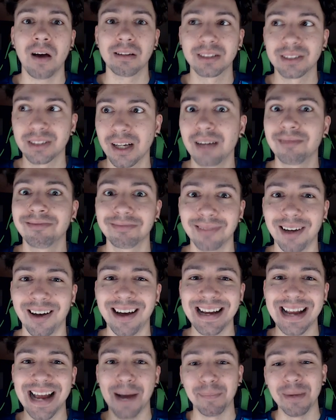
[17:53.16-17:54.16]
Answer,
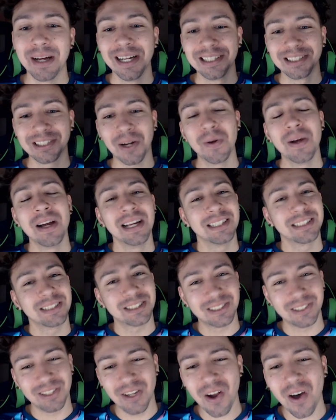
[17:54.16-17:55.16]
I am. So
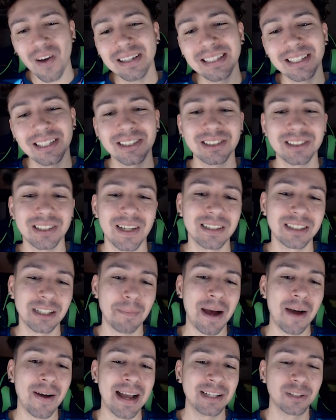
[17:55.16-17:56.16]
slight
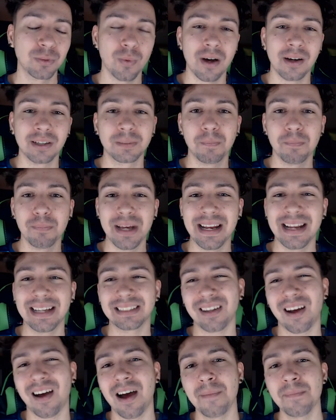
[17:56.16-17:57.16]
concerns about Edouard's
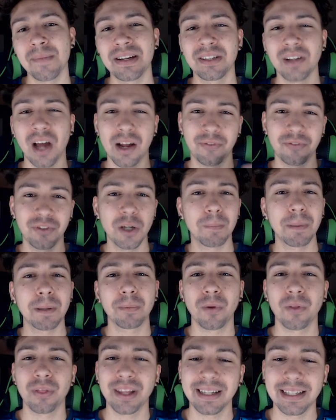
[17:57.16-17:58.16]
minutes. I mean, a few
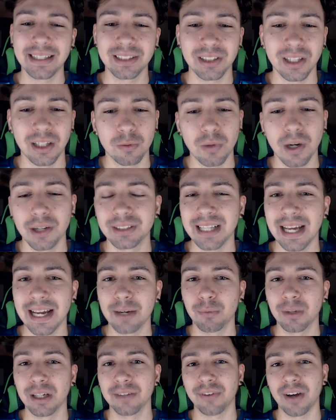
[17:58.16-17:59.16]
people think he's going to
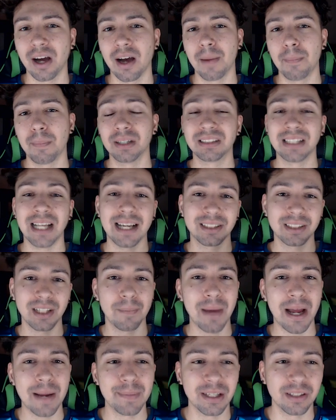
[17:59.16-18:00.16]
rotate with
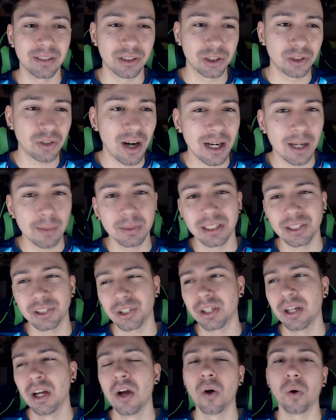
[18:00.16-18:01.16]
Mateta maybe at the striker
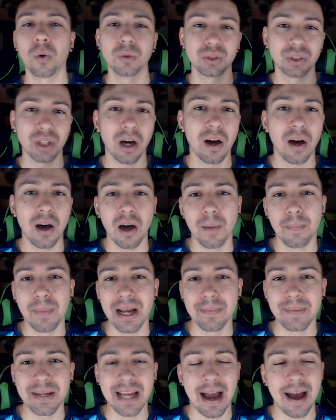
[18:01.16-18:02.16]
position, or Zaha
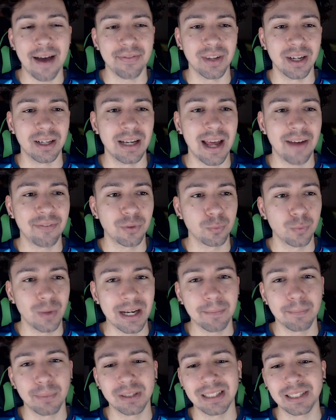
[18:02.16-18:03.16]
maybe at the left
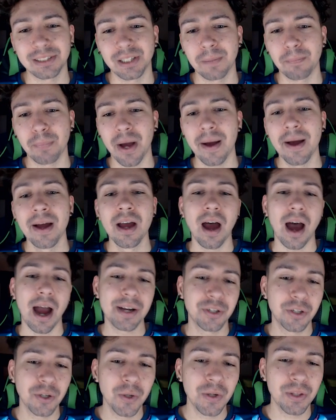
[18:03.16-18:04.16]
wing position. But
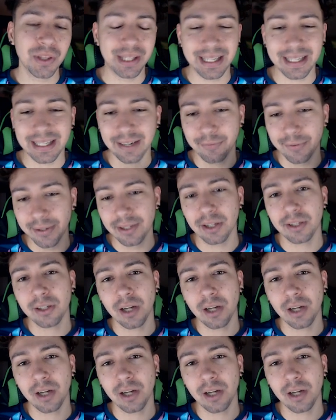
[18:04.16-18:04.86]
I do think if we